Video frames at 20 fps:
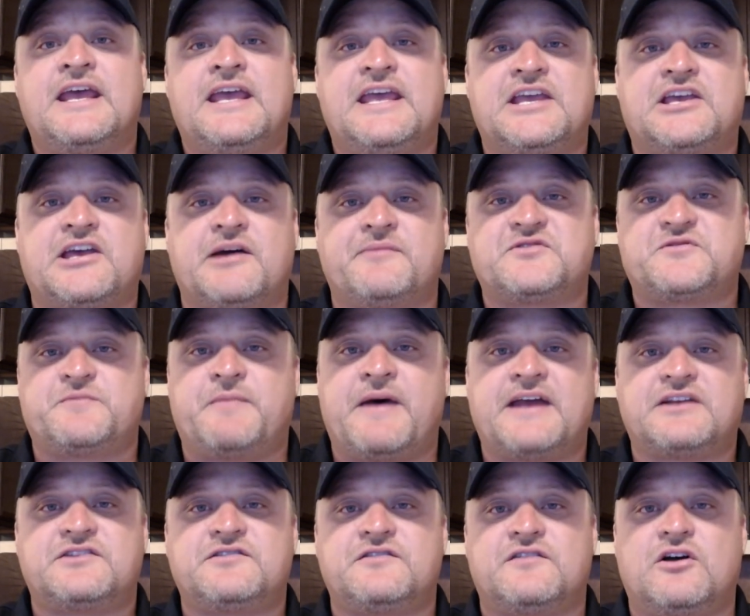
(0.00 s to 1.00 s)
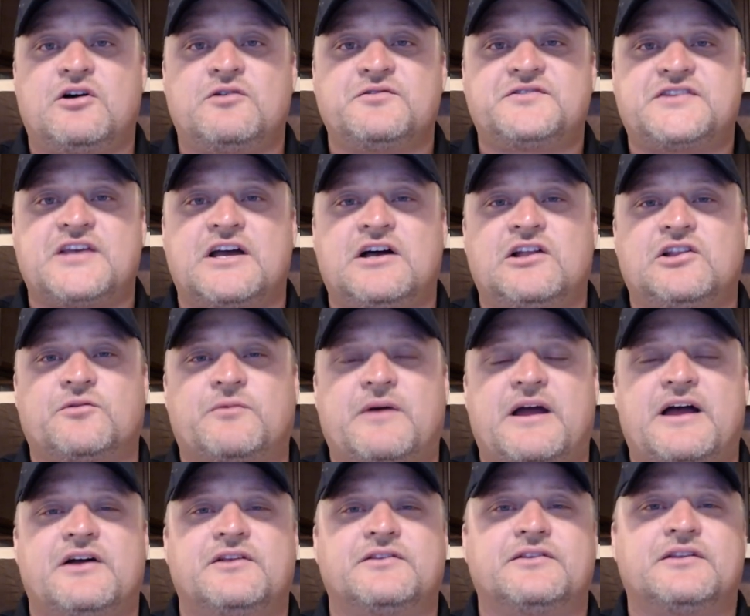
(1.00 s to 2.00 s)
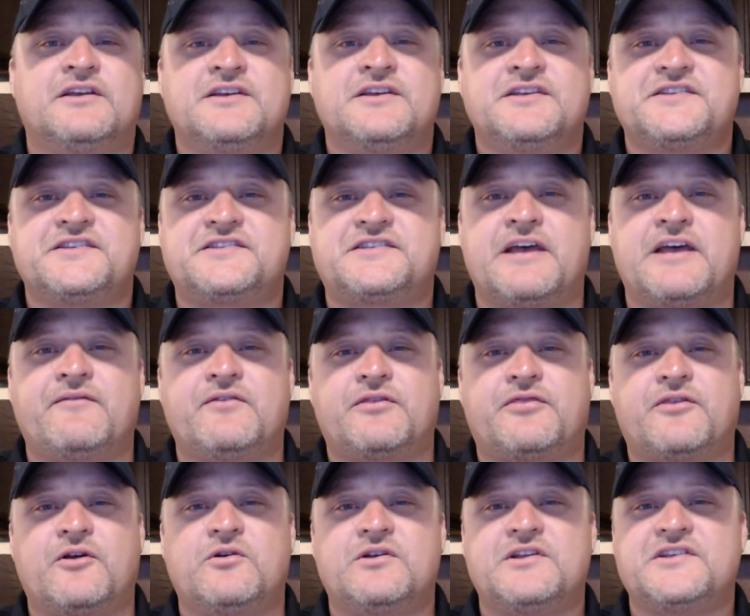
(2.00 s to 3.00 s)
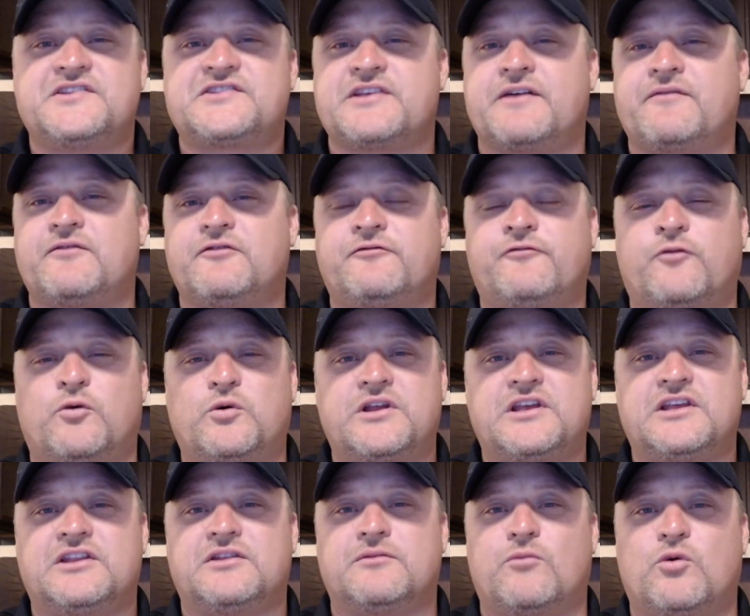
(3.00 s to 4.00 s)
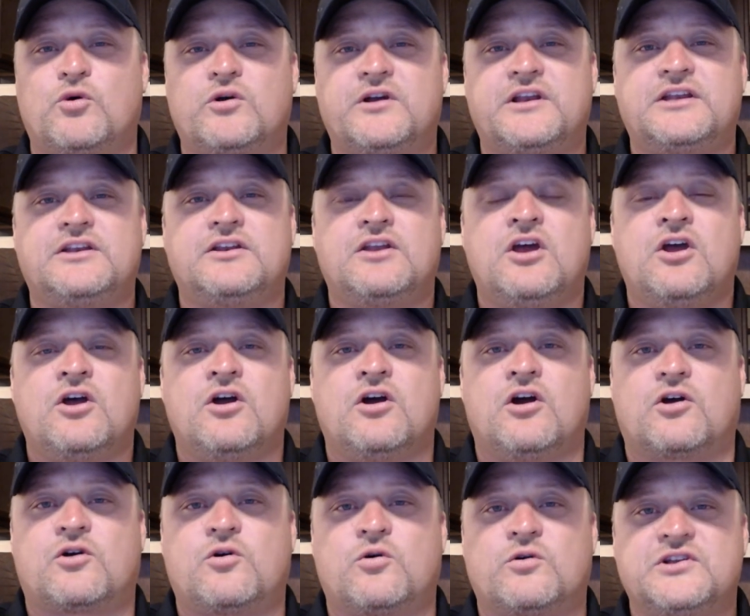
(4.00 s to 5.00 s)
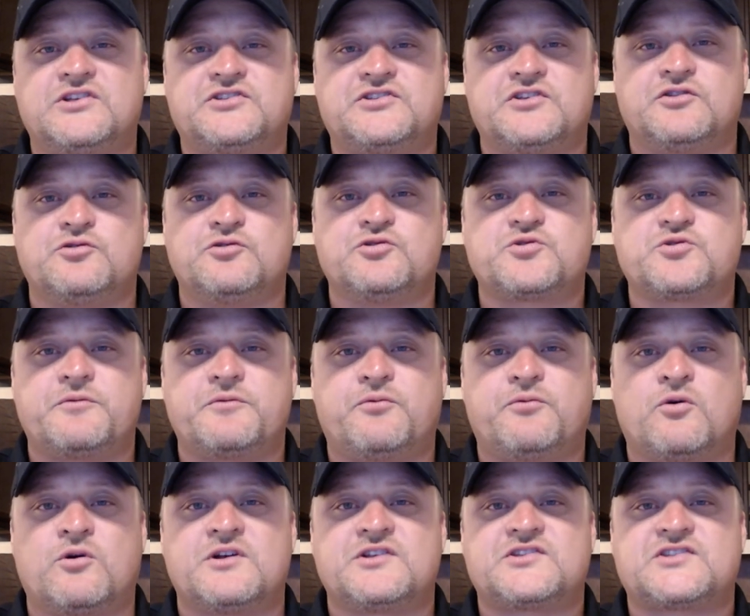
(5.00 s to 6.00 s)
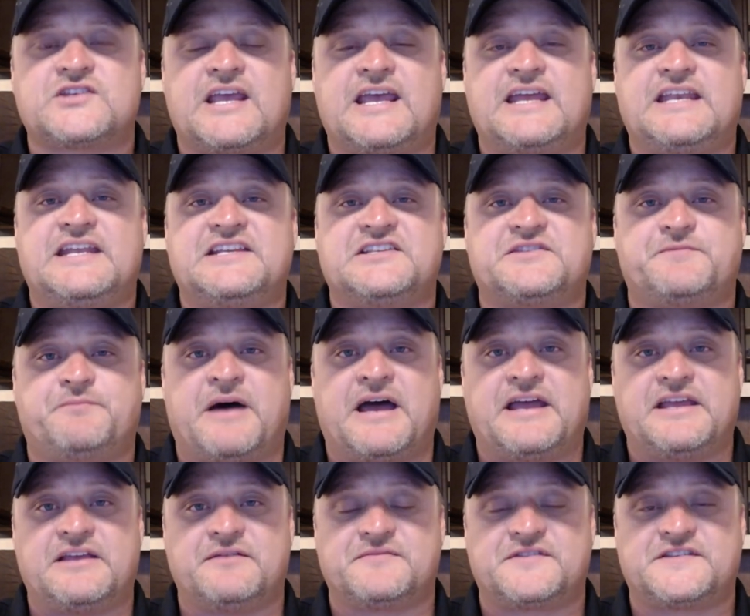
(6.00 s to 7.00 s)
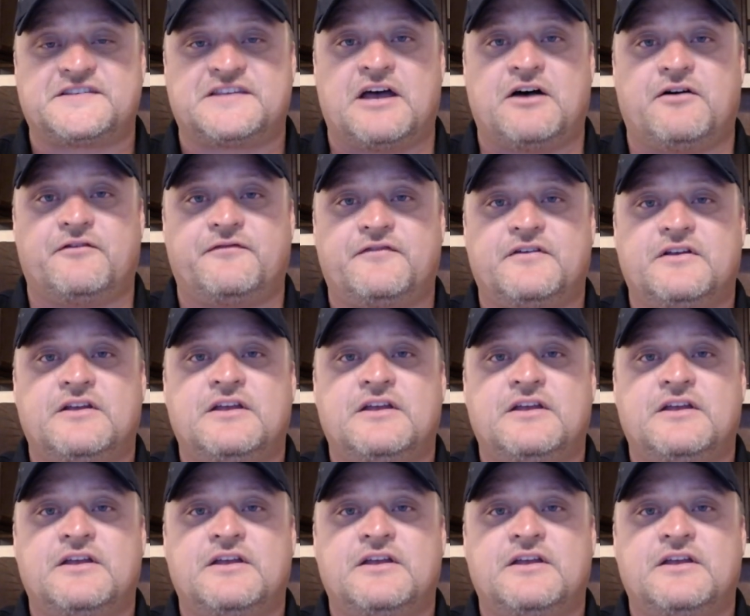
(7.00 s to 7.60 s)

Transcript: He comes back to the hotel around 7:30, 7:40 in the morning, according to news reports, and he's by himself.